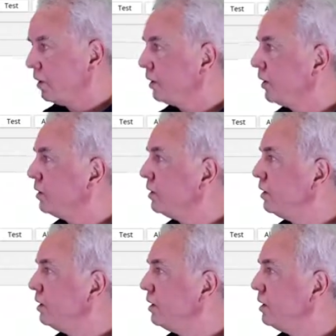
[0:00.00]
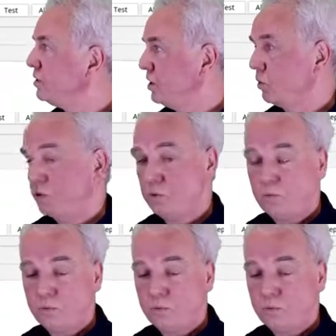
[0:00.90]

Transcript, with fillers: uh, is equal to